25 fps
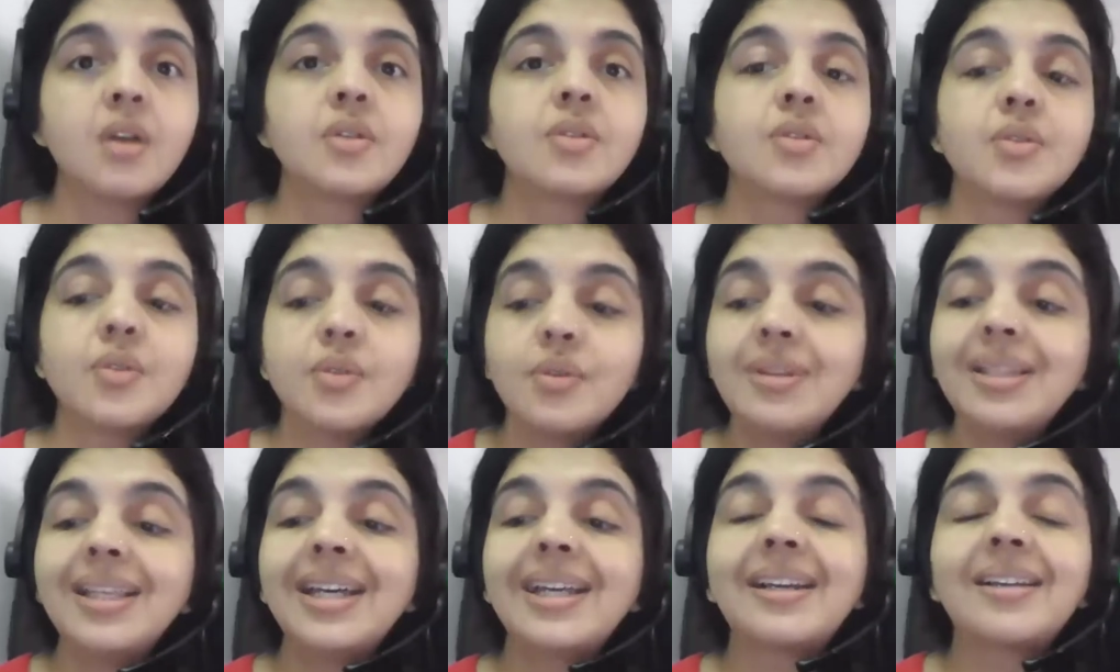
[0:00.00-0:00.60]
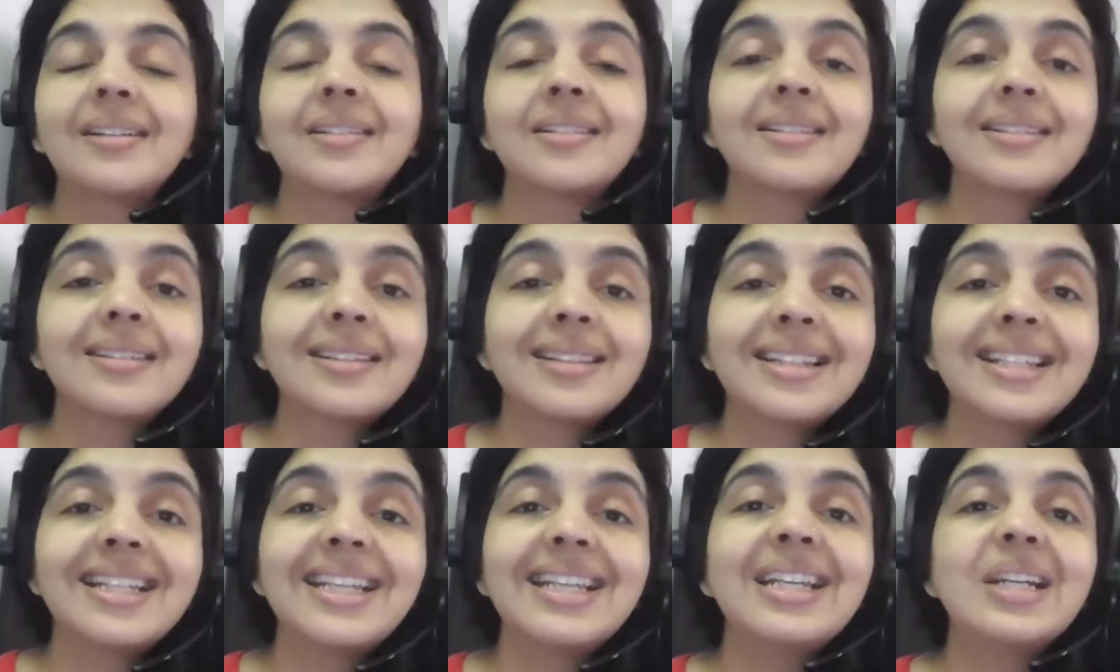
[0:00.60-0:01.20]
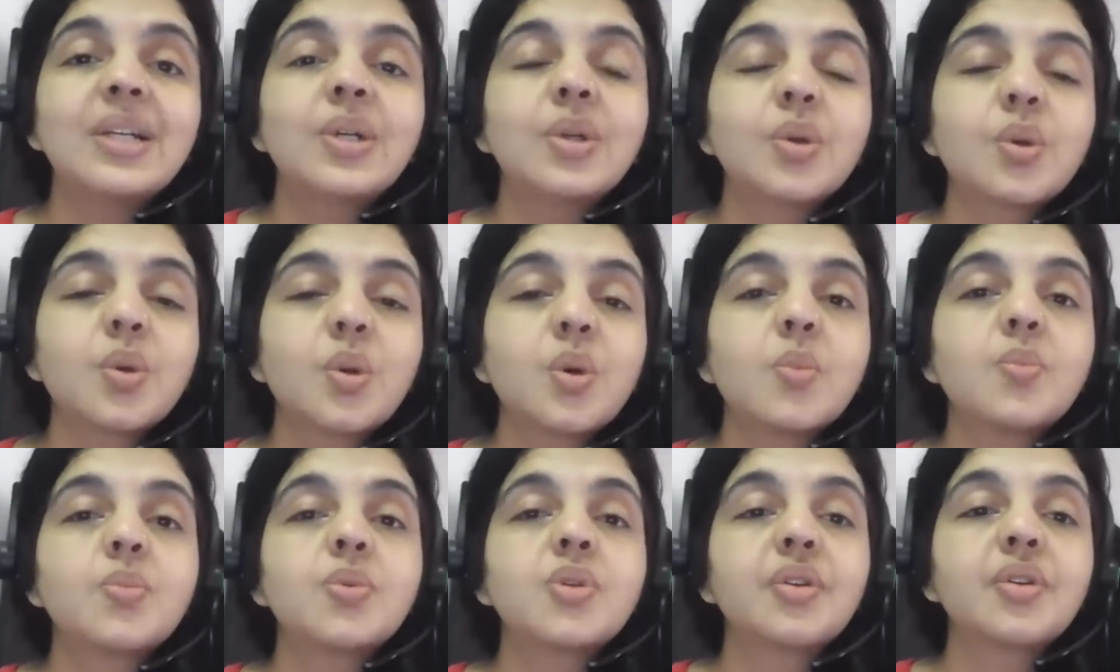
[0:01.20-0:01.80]
So there are 3
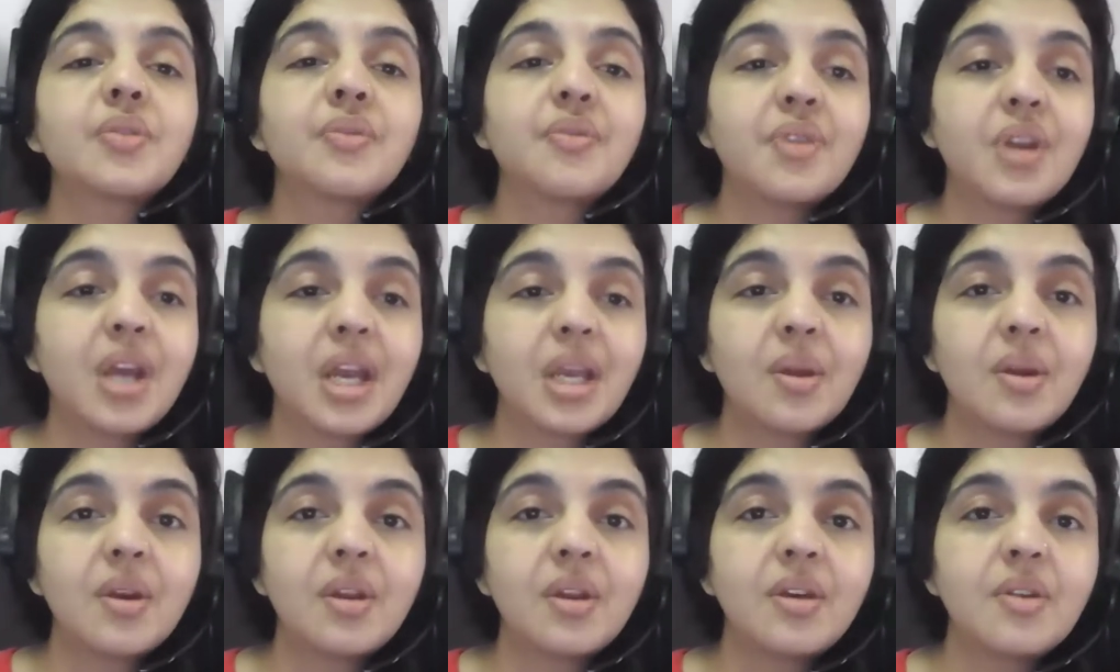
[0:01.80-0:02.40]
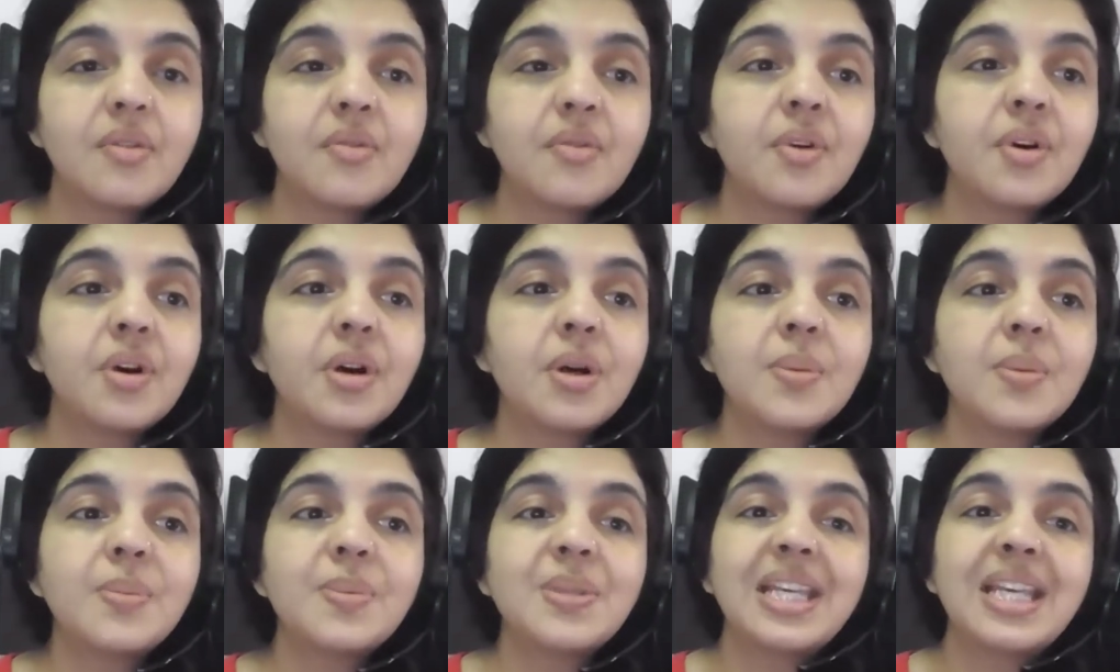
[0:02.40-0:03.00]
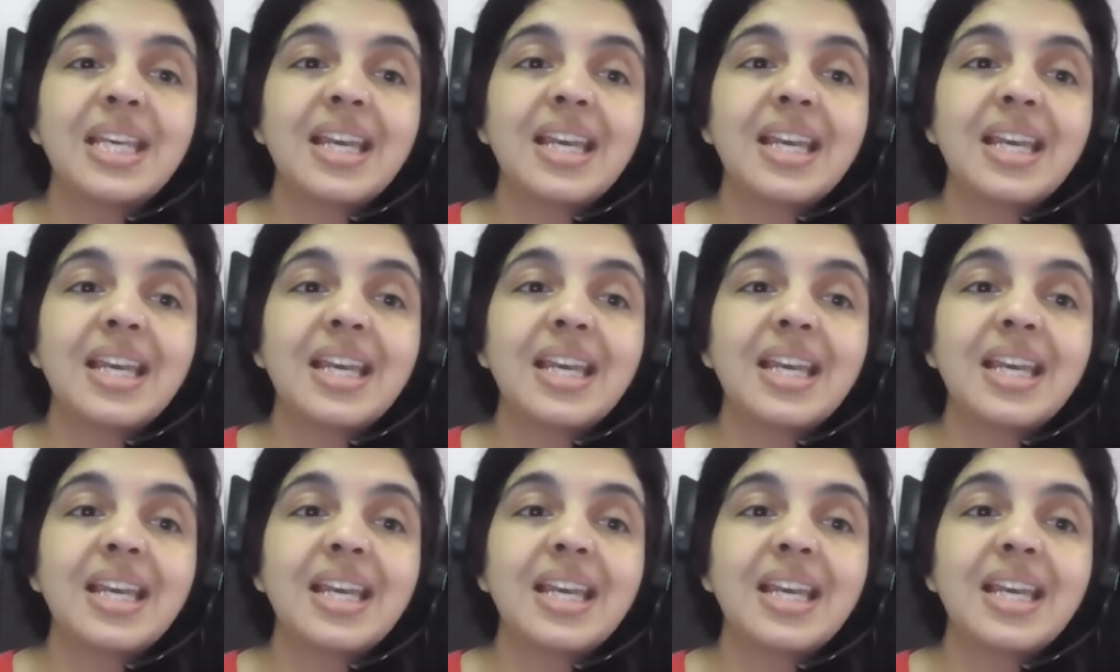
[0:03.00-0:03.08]
groups of regular verbs,